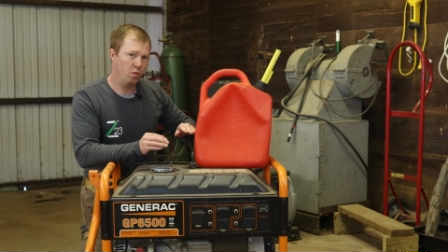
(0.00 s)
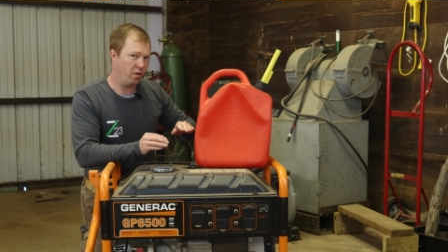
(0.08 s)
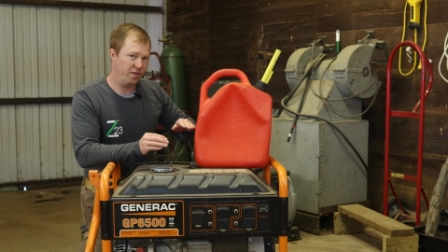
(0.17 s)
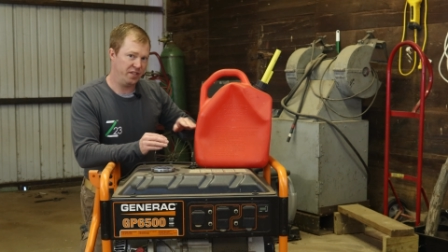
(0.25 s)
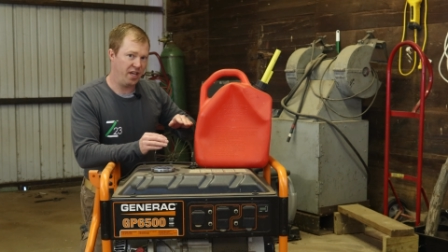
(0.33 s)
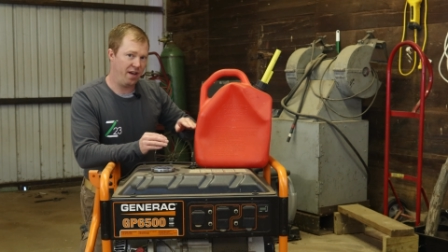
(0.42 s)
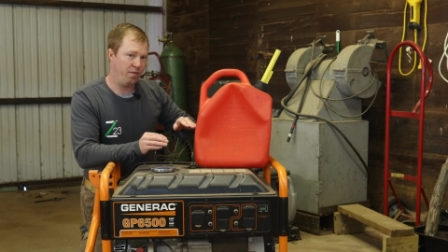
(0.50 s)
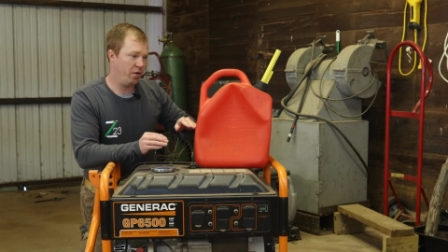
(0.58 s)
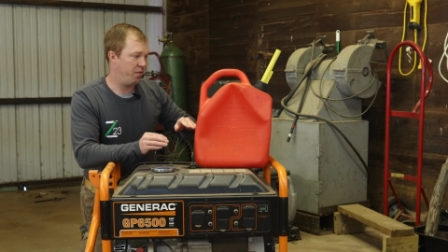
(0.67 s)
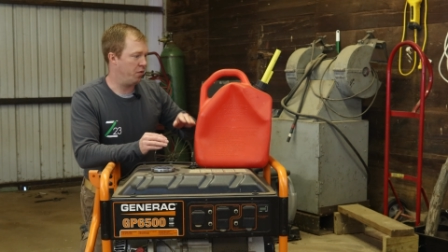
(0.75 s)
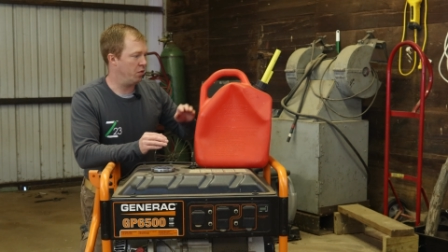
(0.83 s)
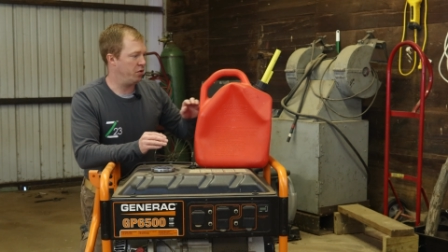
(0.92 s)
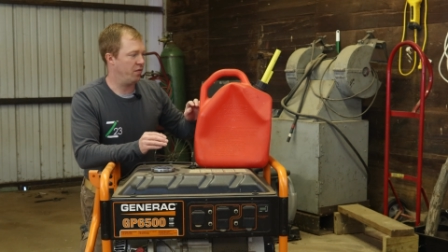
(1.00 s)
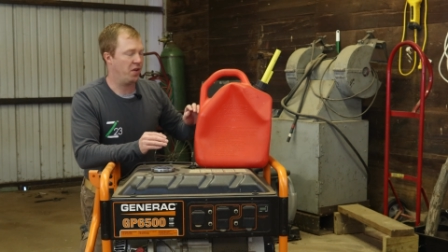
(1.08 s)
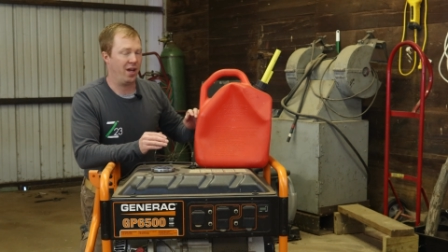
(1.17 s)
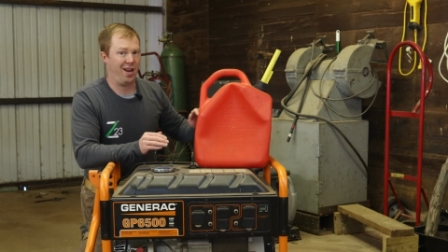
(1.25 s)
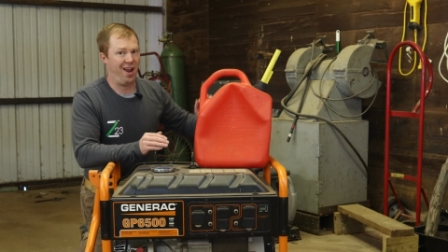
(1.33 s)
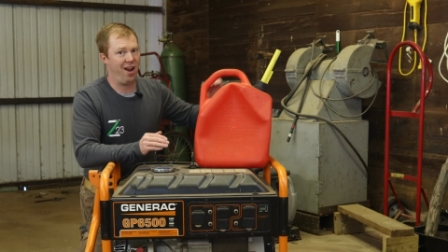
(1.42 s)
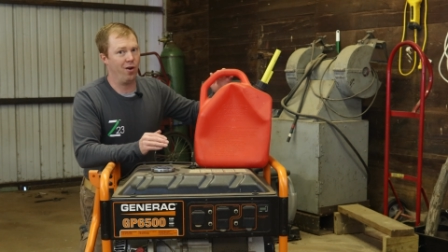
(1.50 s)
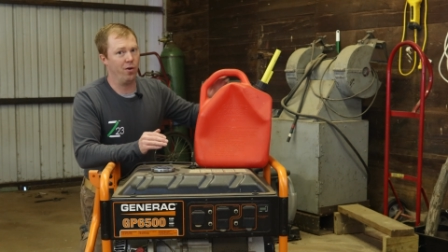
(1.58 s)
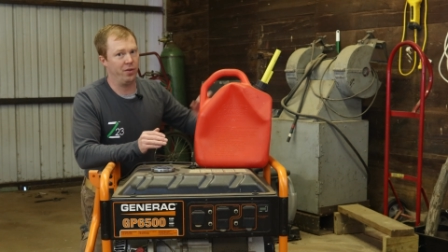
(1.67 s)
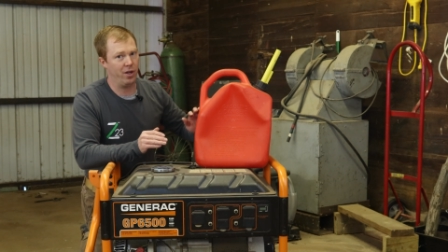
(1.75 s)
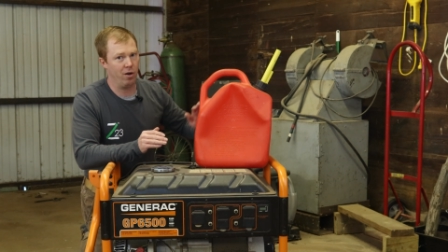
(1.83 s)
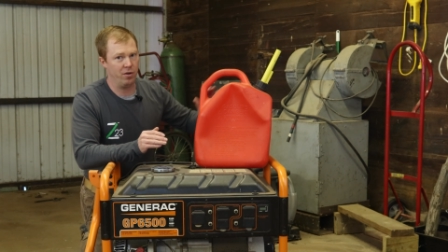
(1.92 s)
Or if it's halfway full, you've got air
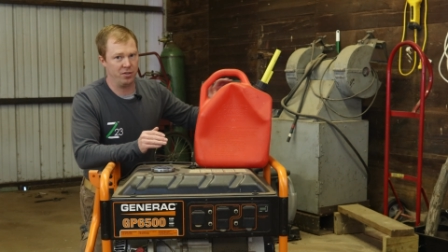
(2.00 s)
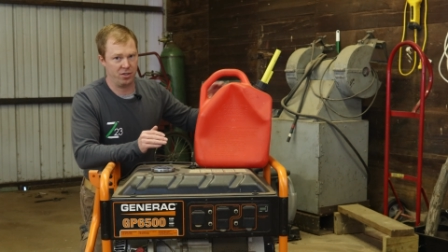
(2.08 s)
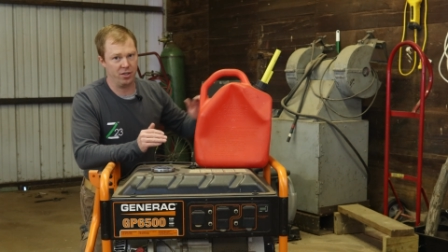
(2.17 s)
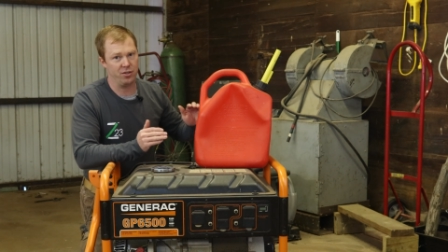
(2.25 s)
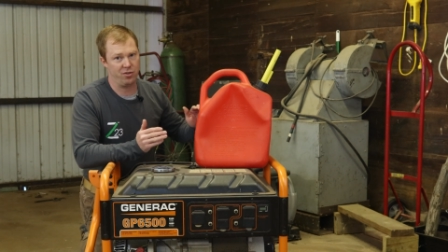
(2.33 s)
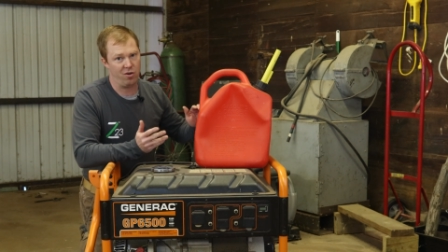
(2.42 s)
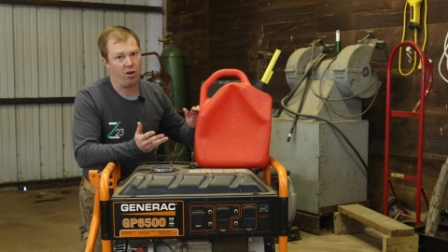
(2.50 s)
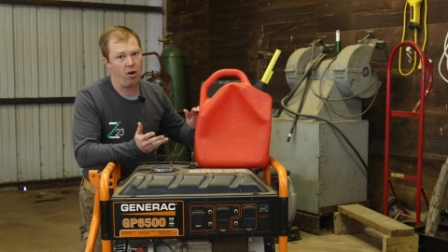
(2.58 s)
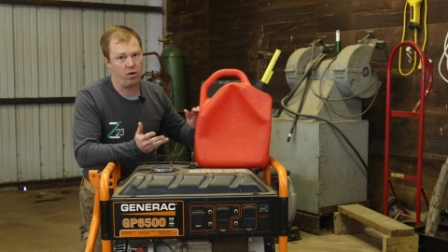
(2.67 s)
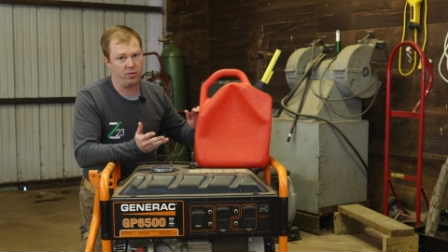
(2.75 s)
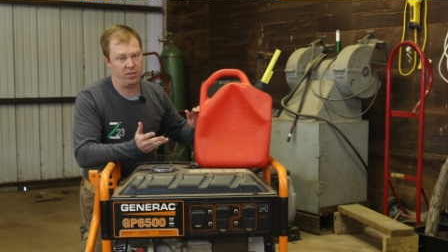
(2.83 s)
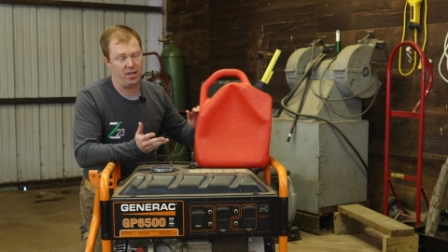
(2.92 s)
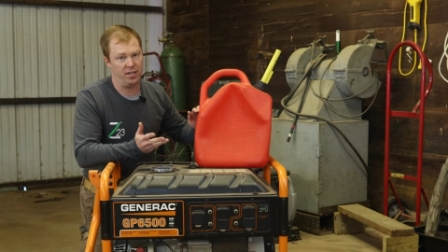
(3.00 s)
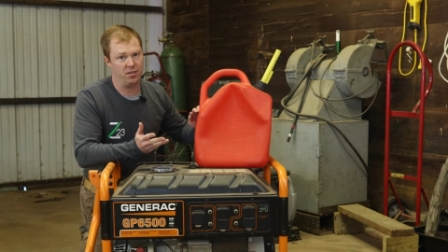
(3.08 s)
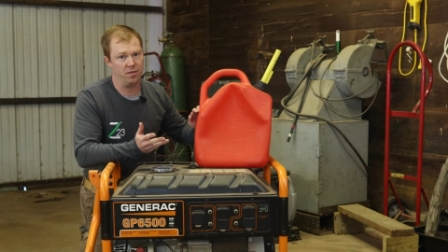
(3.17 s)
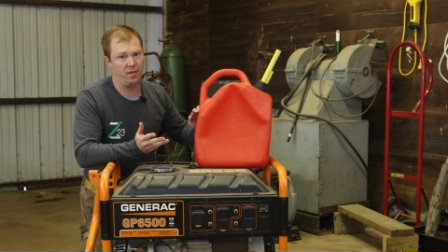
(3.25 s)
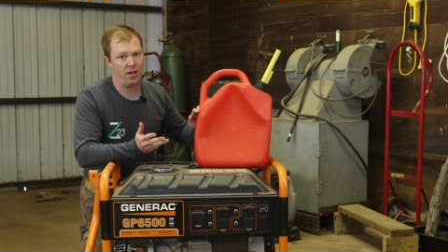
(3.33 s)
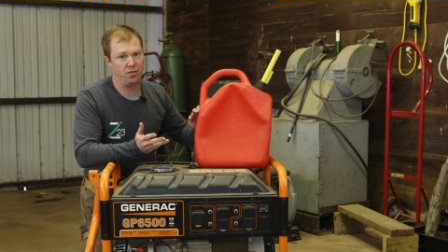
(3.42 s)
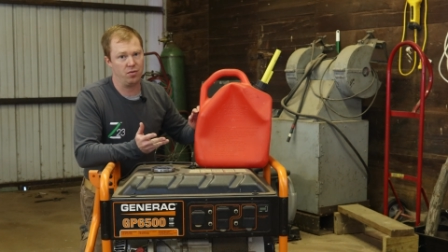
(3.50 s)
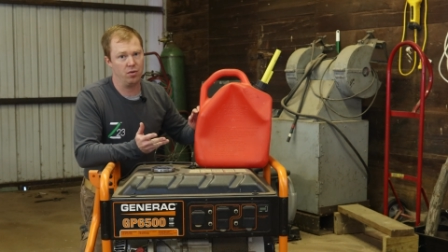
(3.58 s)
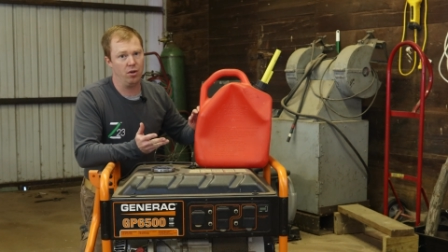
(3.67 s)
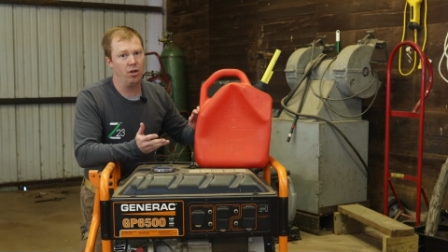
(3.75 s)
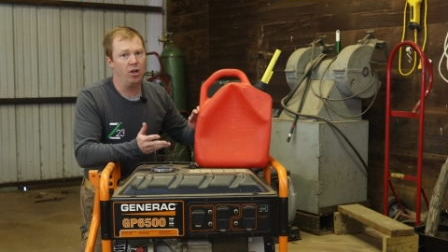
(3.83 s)
in there and it's going to start oxidizing faster.